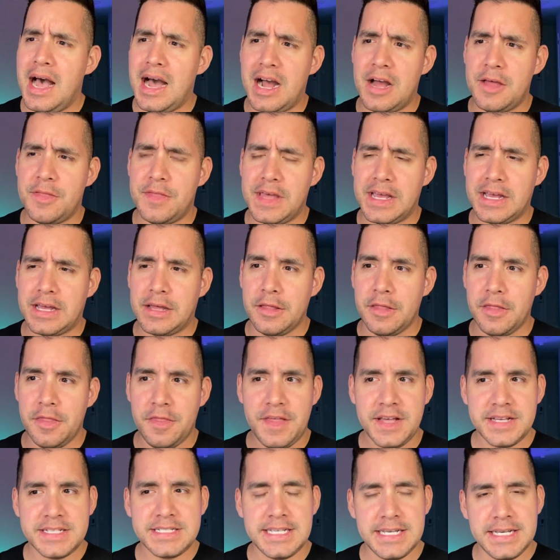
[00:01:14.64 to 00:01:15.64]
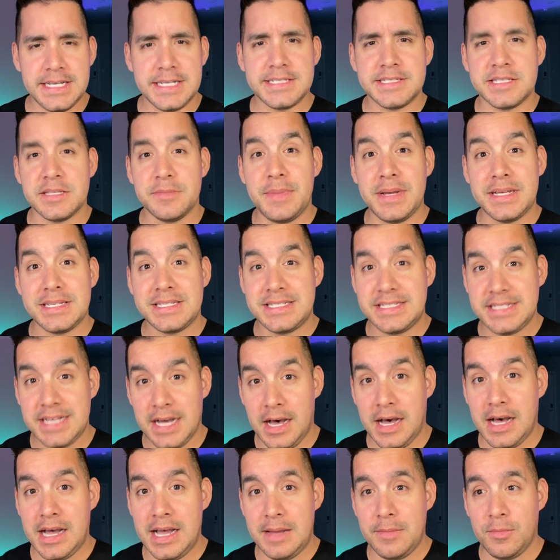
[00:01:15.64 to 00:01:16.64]
I think this is the best
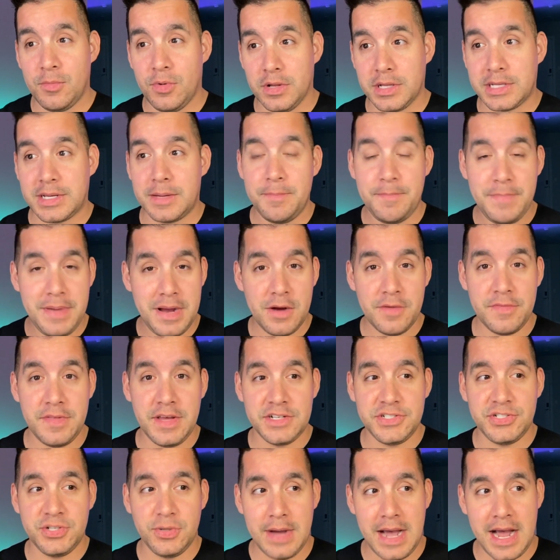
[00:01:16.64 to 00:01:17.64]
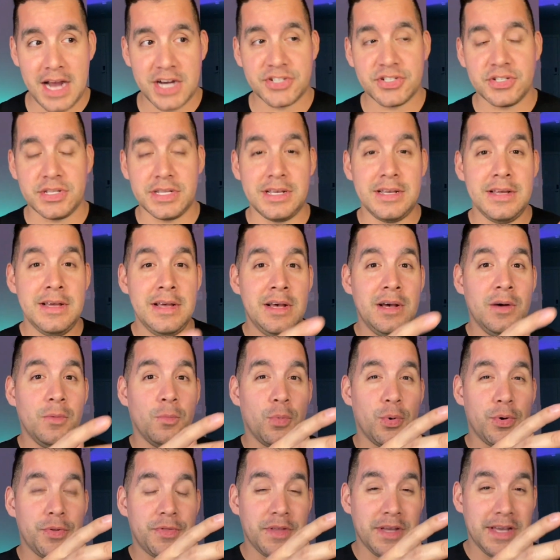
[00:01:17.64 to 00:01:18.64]
time. Well, compare that to actually
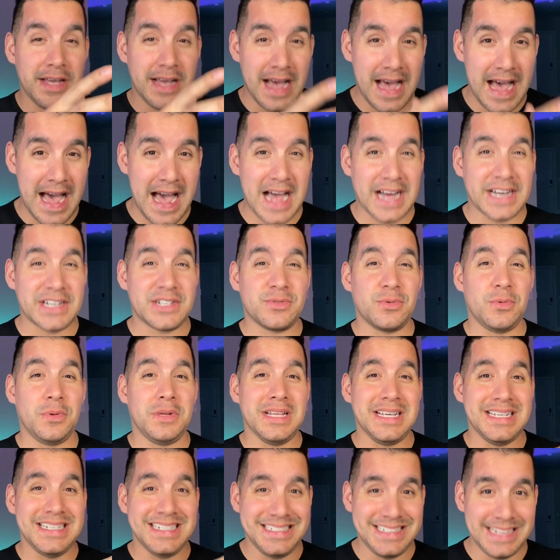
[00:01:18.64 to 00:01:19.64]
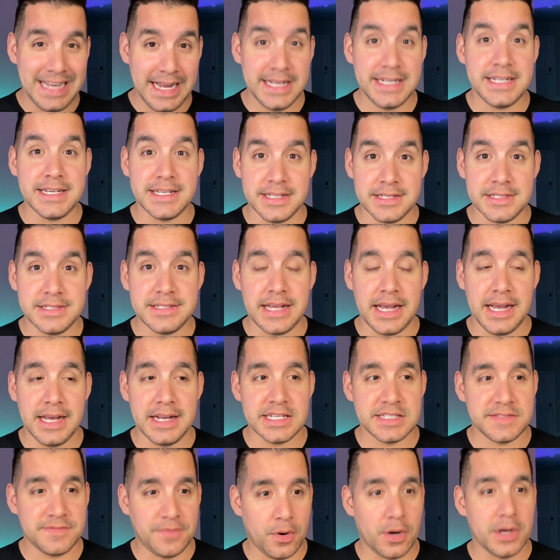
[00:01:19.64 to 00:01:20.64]
what the actual data is saying
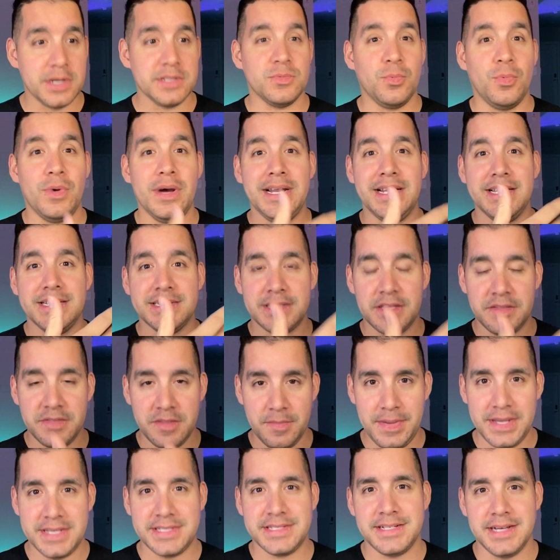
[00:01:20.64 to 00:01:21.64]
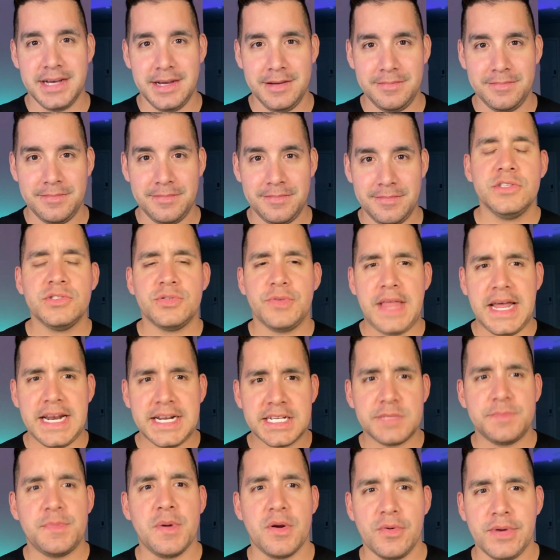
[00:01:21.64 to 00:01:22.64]
as far as when is the best time. So that
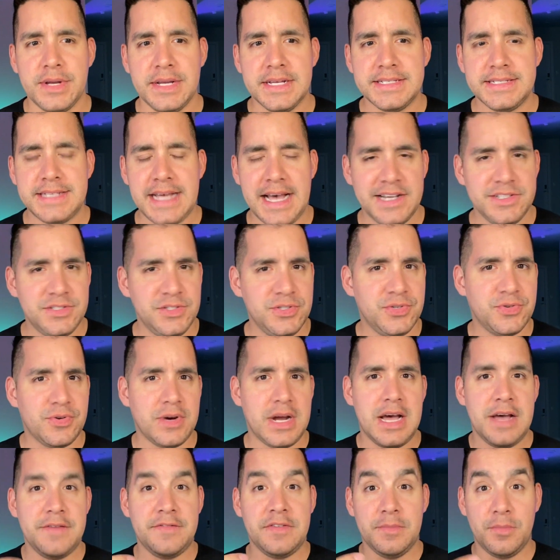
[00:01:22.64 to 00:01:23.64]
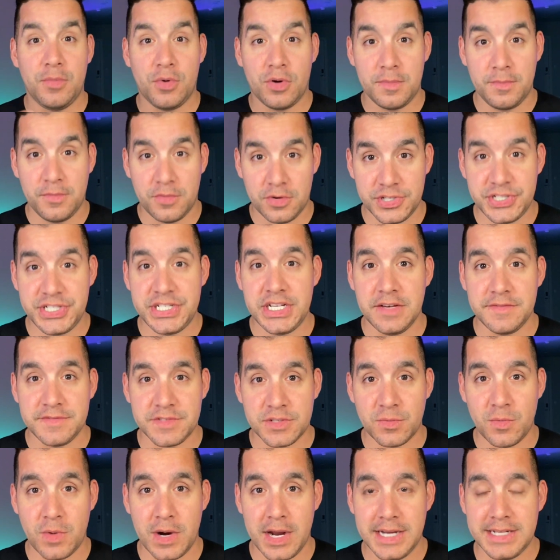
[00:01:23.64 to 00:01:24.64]
experience, as you drive more and more
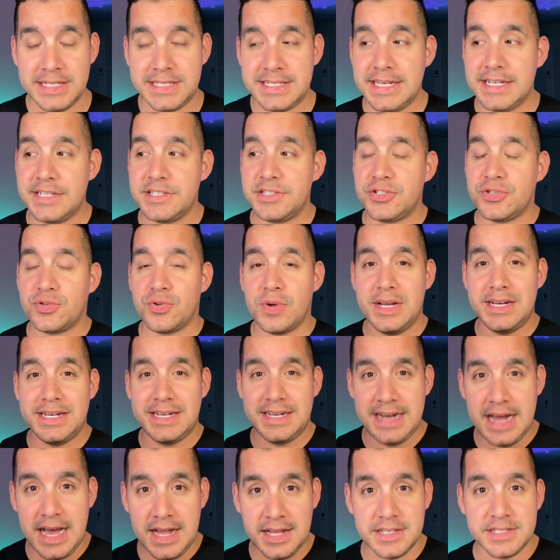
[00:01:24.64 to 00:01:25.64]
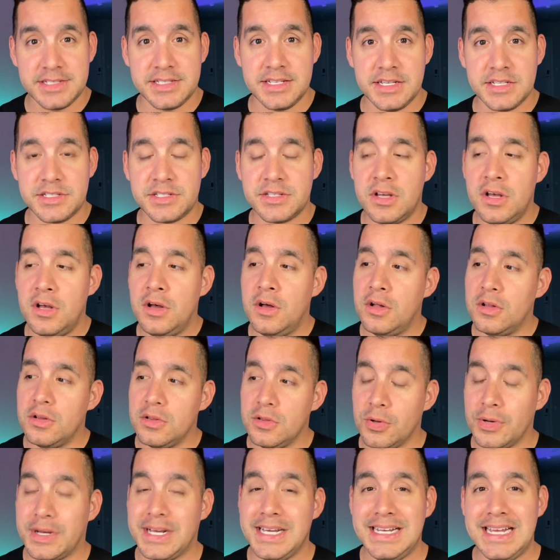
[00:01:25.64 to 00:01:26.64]
shifts, right? It's trend analysis,
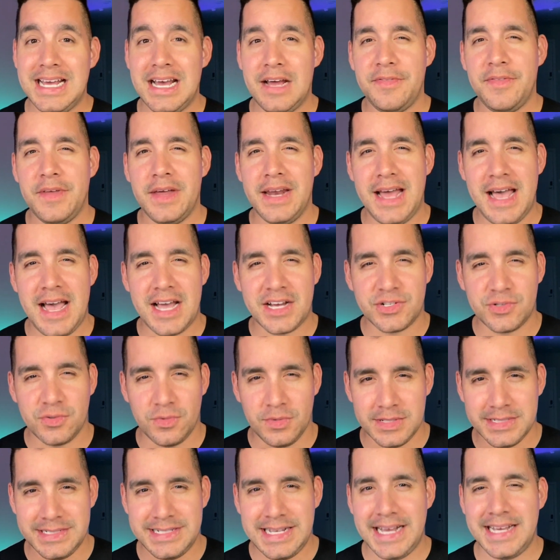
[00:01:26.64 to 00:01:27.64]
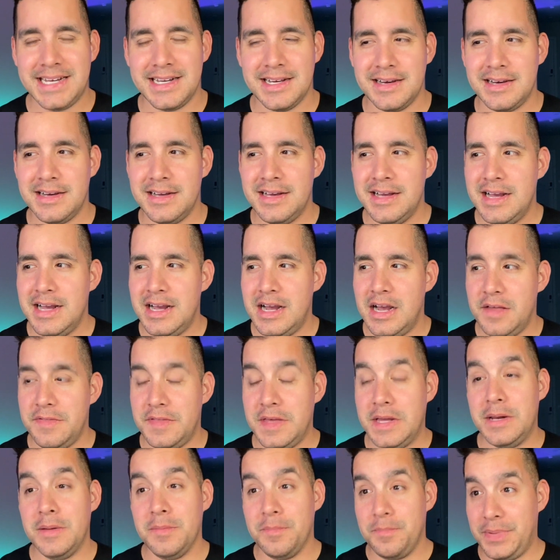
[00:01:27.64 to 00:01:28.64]
looking at that actual data and
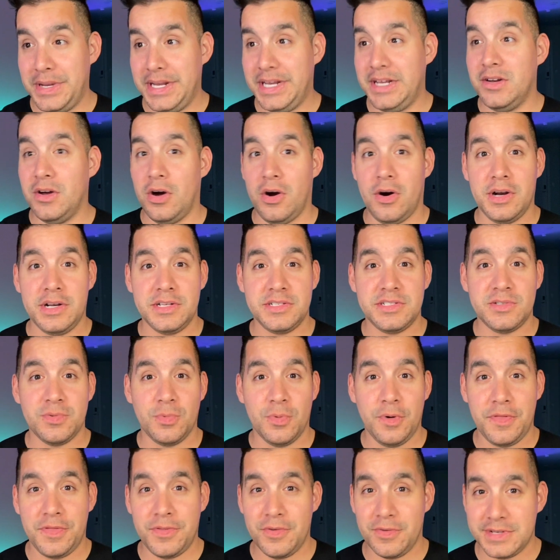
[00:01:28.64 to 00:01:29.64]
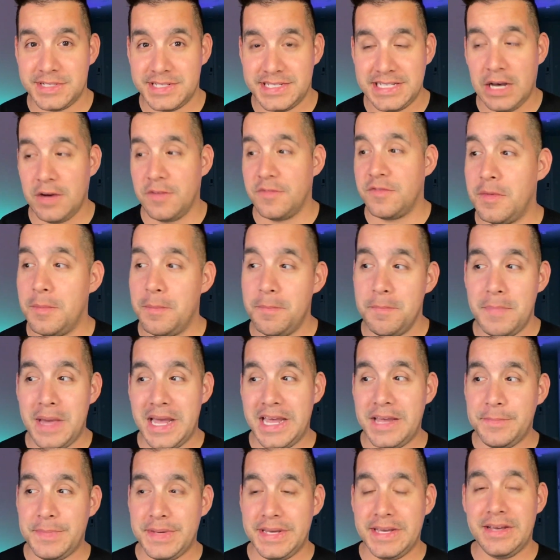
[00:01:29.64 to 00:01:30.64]
then being honest with yourself.
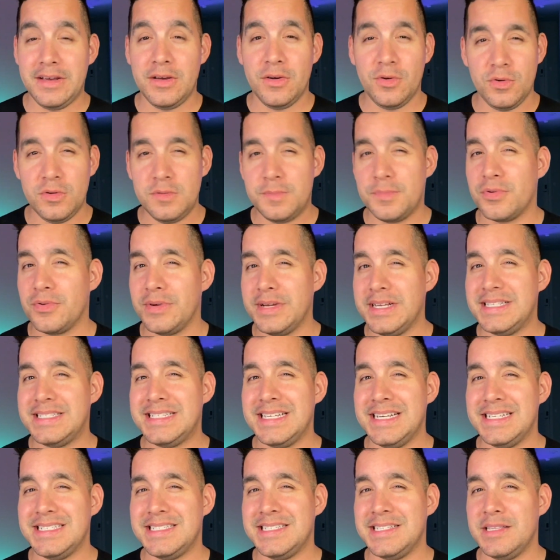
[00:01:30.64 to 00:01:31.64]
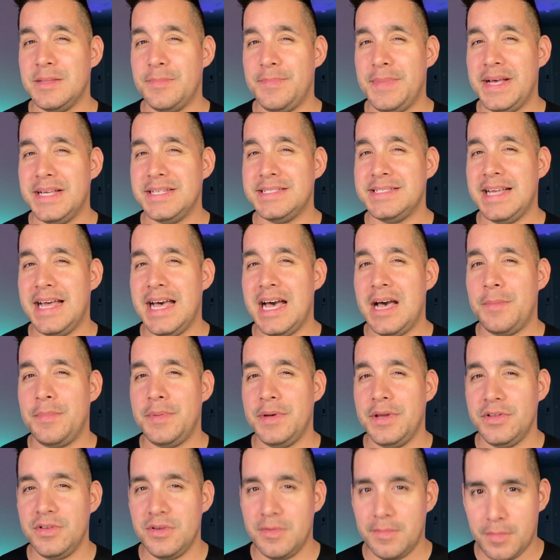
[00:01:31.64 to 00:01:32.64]
Maybe Uber Eats isn't the best
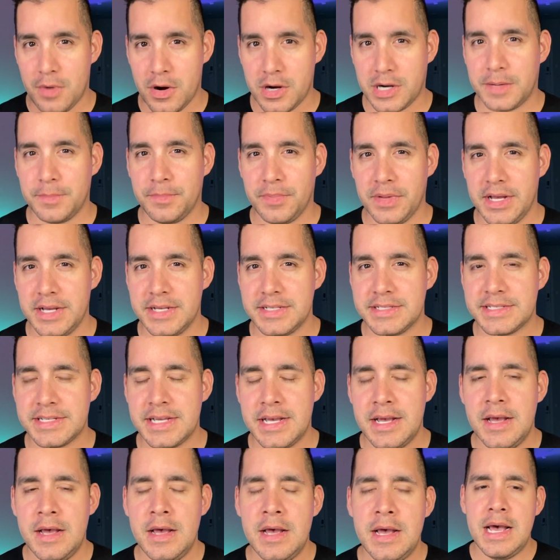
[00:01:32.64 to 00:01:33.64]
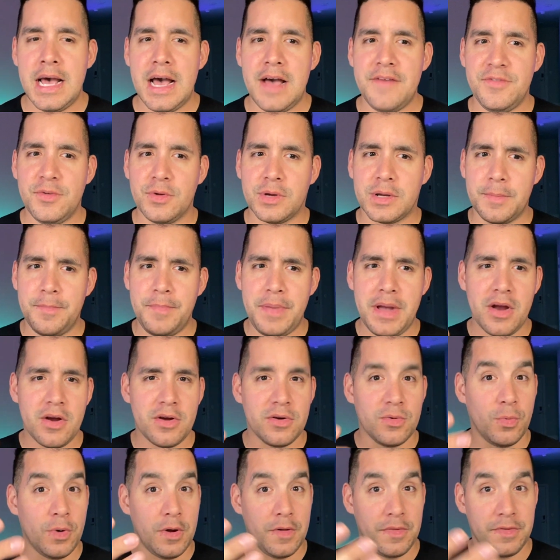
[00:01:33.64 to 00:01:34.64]
app in your marketplace. Have you
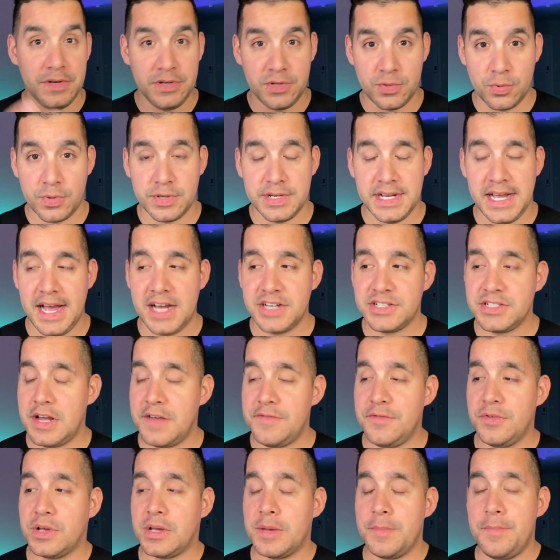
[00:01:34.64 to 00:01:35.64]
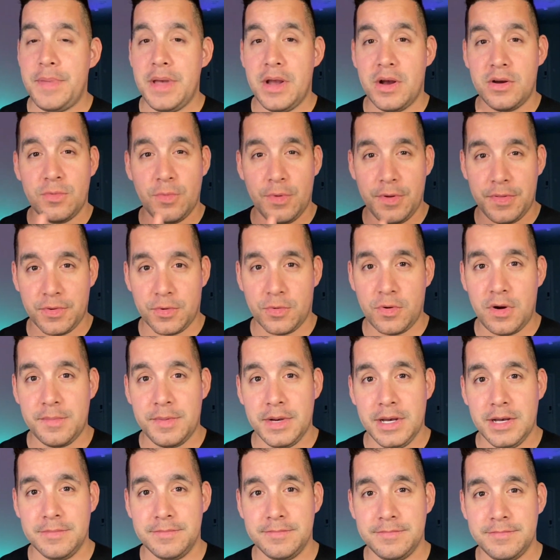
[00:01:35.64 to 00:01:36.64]
compared with DoorDash? Have you compared with
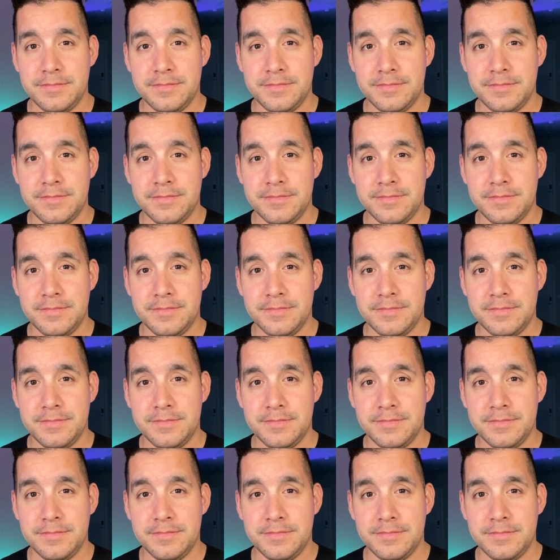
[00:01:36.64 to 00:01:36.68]
Grubhub?